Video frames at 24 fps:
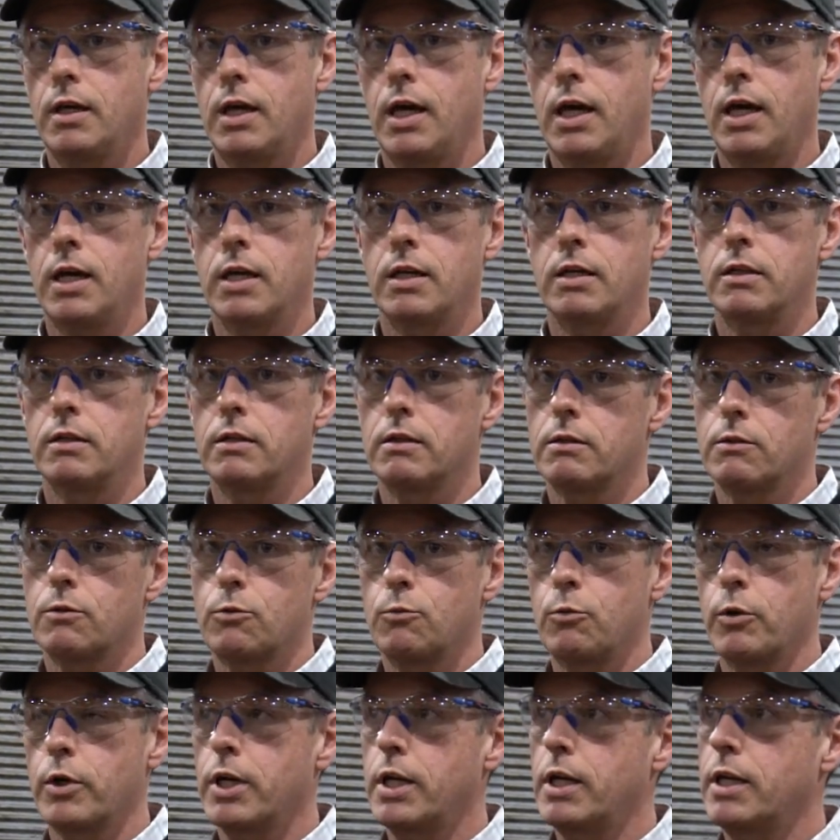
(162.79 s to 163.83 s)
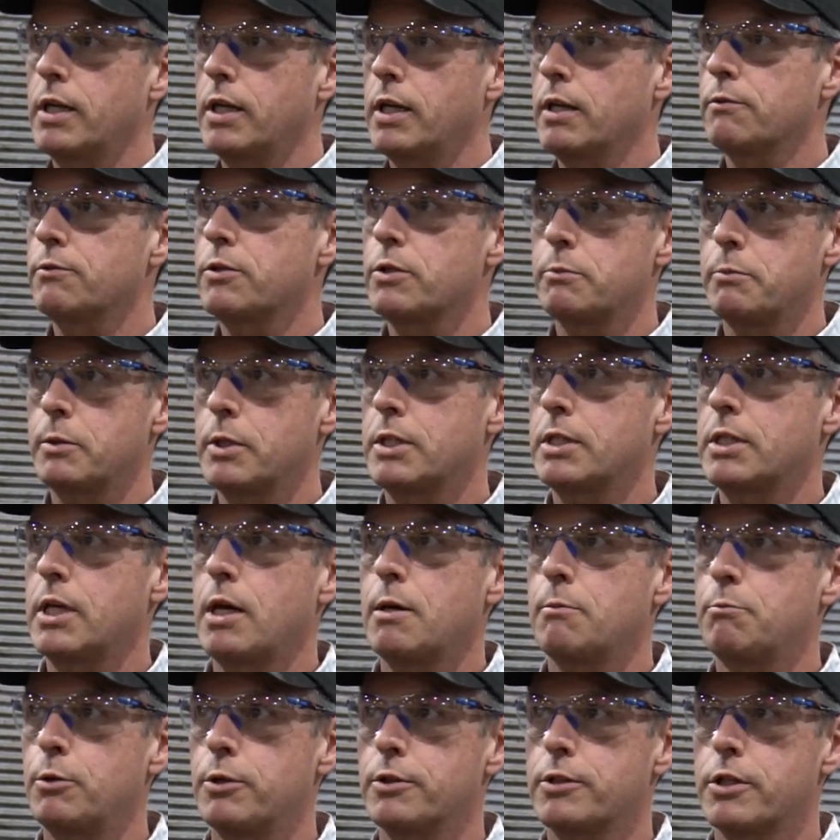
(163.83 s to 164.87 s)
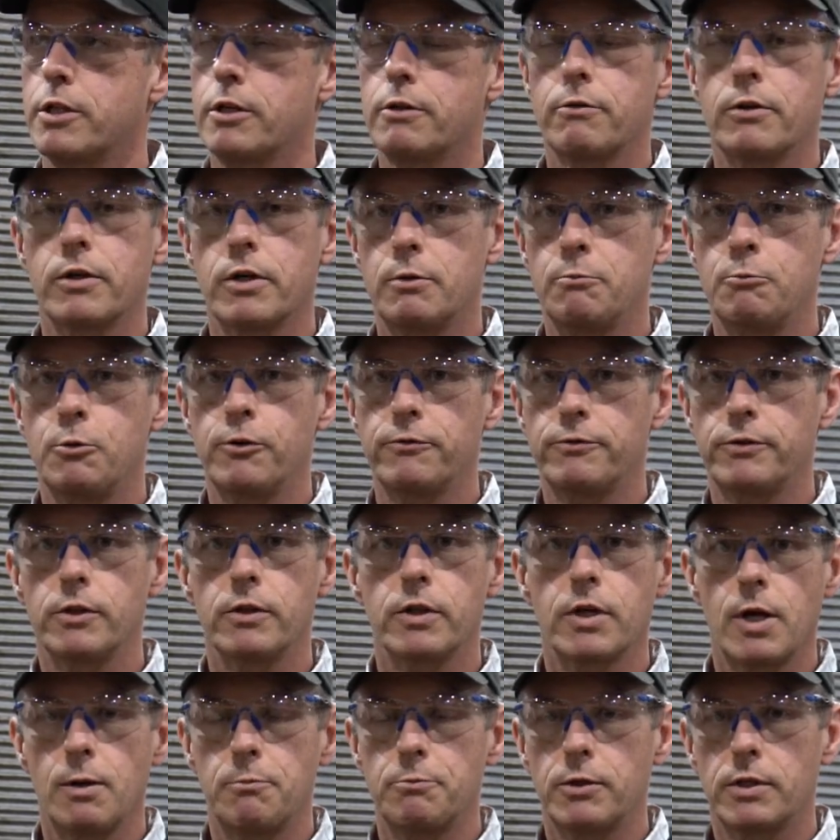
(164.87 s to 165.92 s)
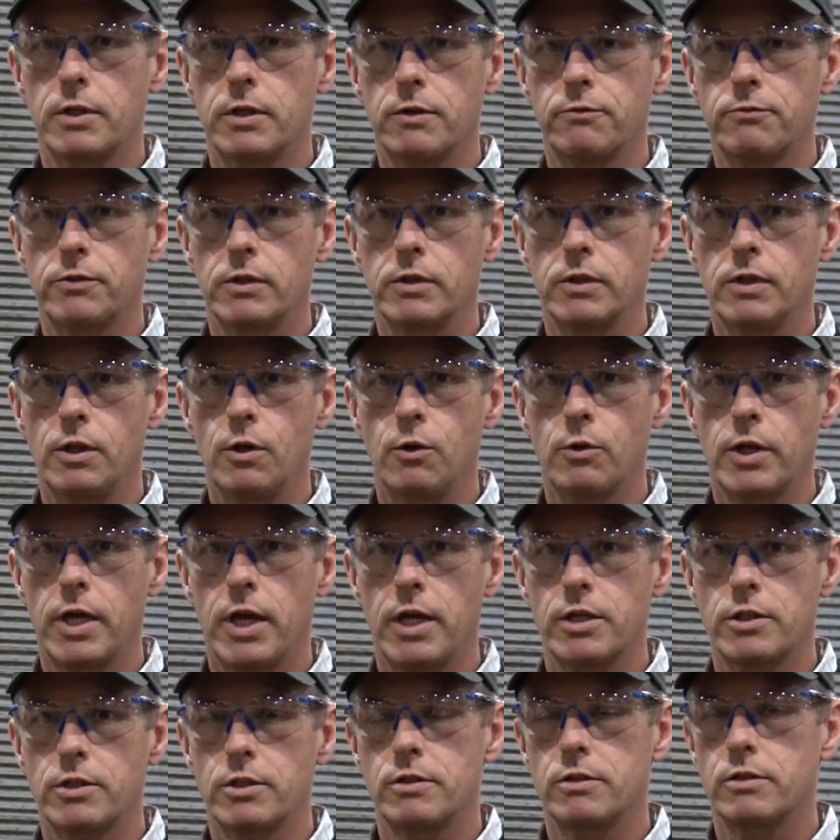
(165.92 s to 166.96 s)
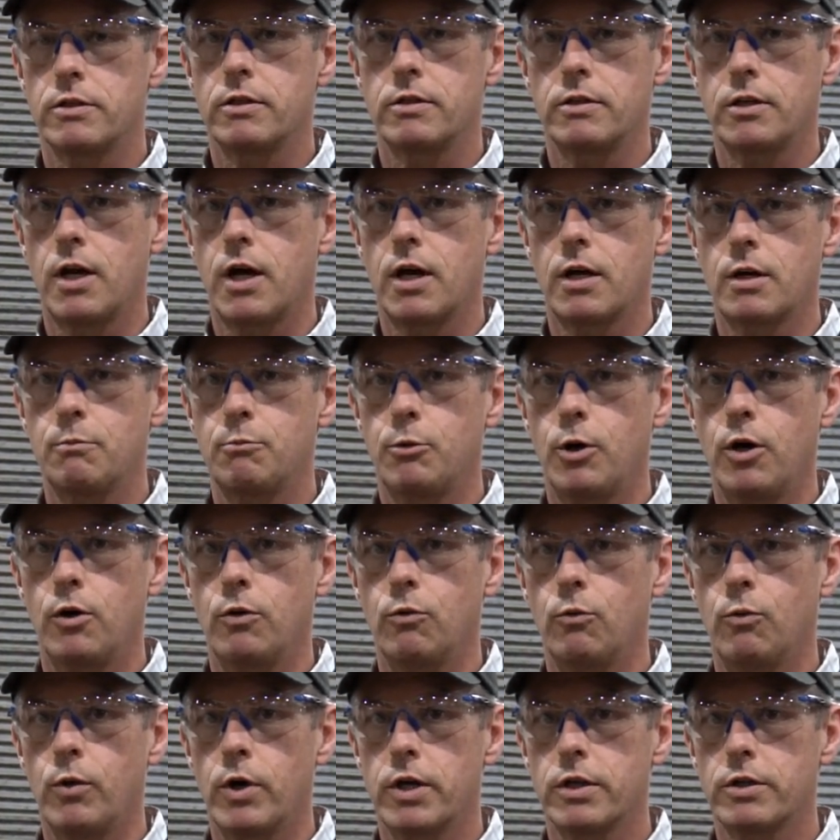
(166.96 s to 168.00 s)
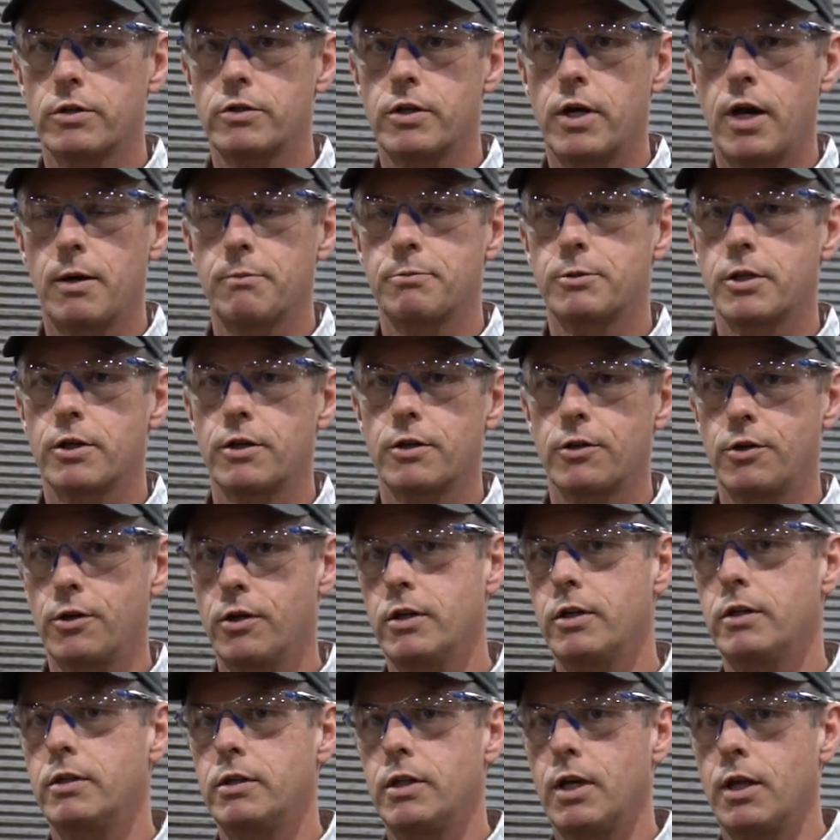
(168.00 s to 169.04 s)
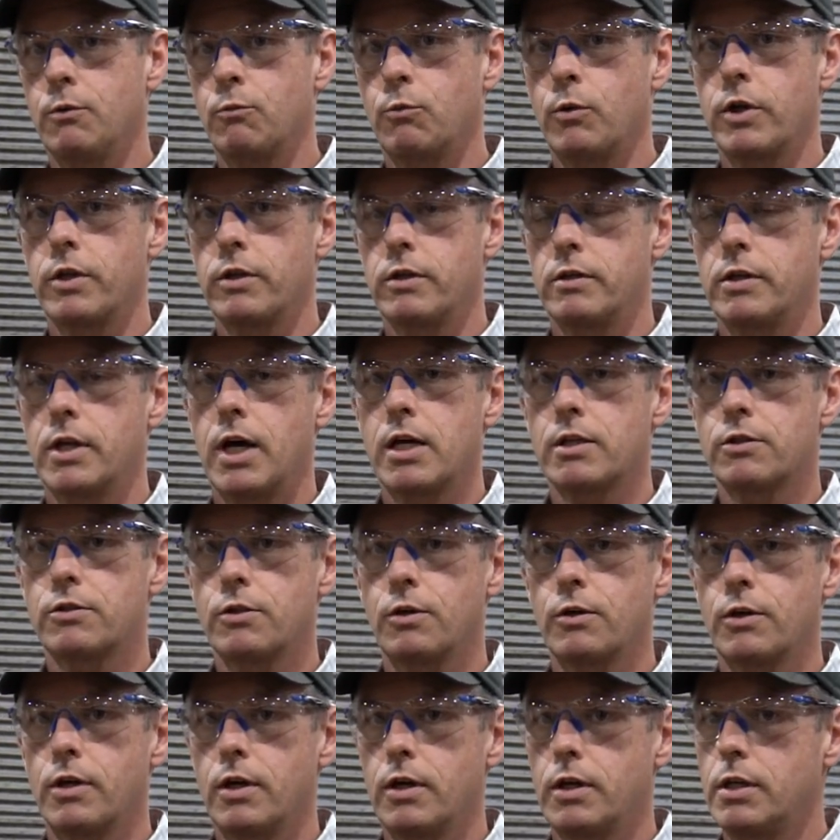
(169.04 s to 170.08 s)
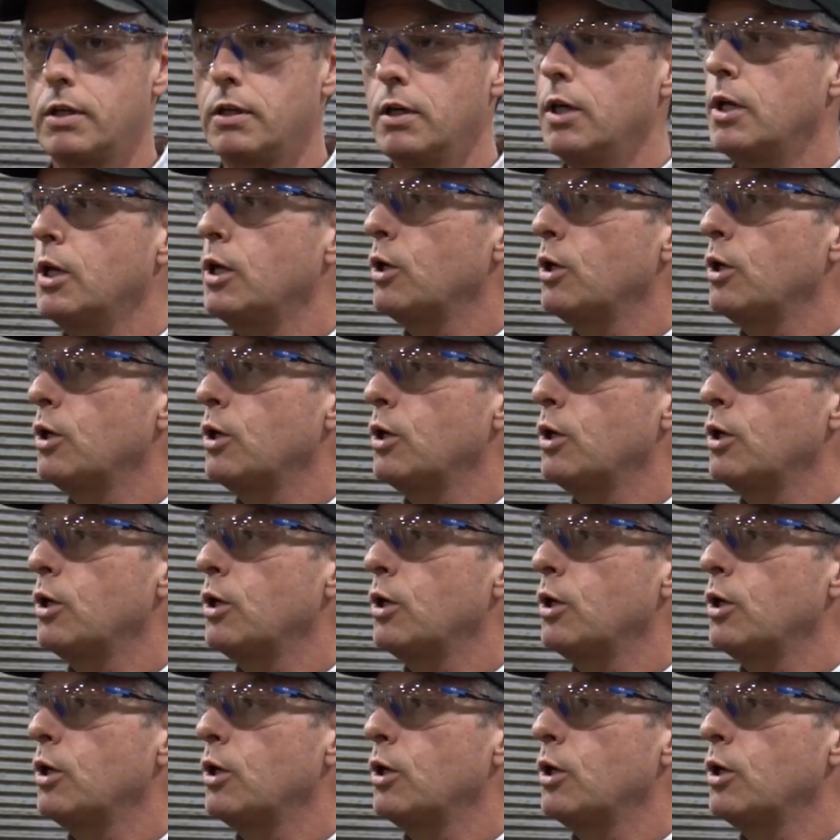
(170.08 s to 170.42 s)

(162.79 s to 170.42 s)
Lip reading: And we're going to give some examples here. We're going to move to a couple of different locations and talk about where straps are good and where they're not so good.